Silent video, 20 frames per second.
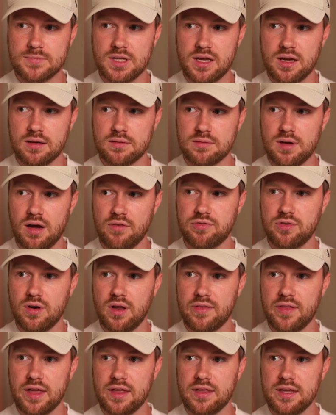I feel like
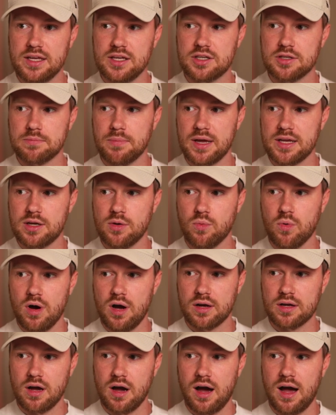that he could make it
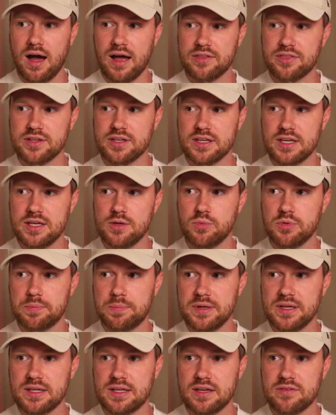work. I think he would be
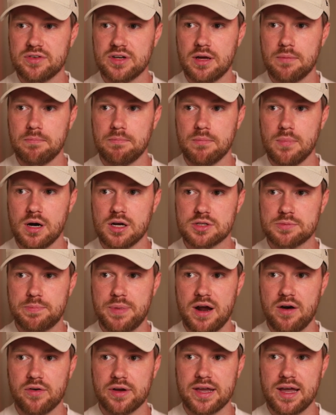given a much
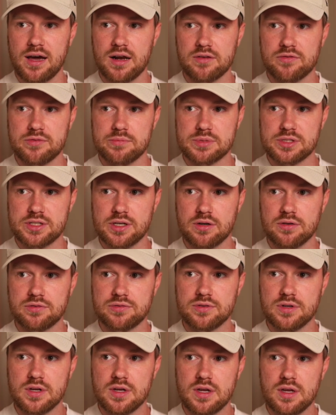better account of himself,
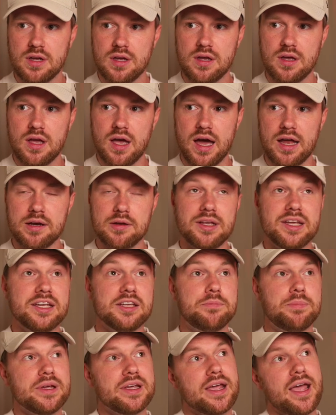and he'd
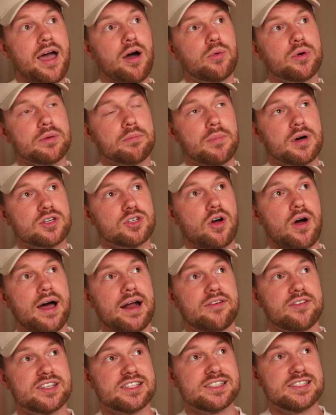be held in much higher
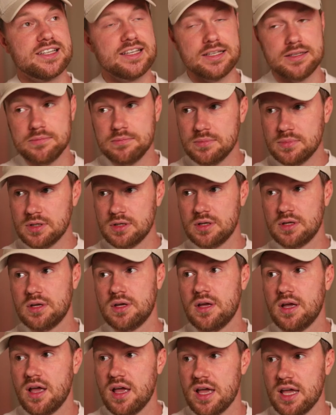esteem
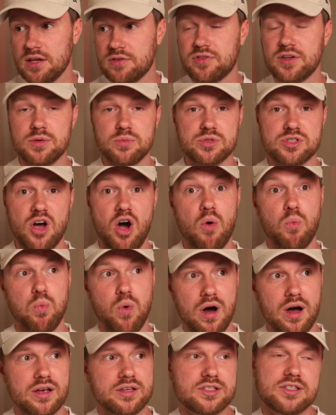if he was at a
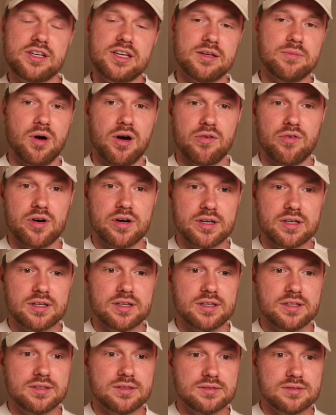worse team,
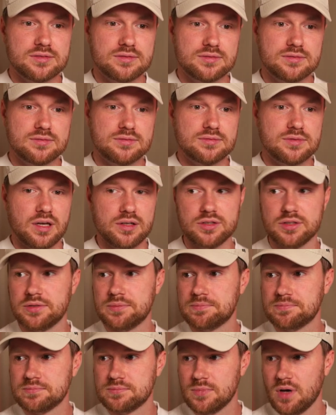ironically. I do.
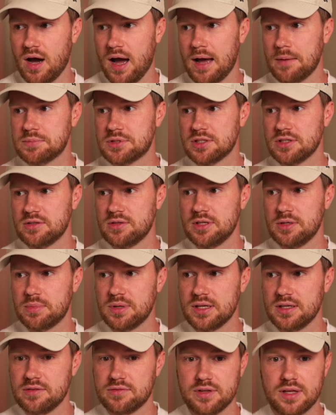I absolutely
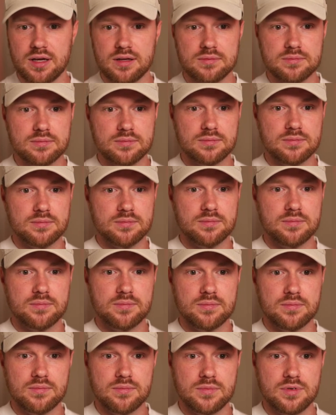believe that.
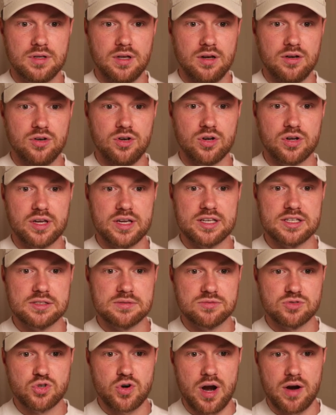Look at his
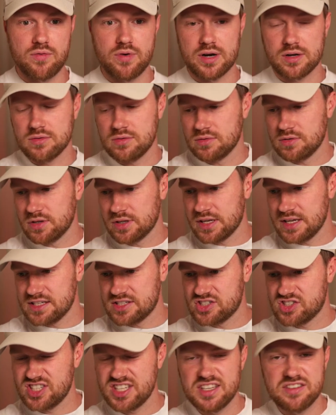track record, look at his
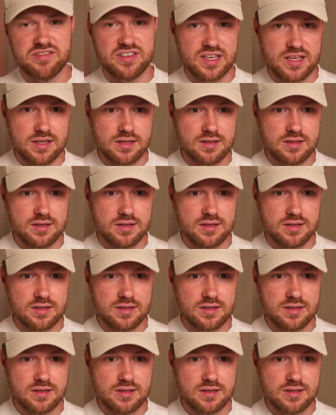CV.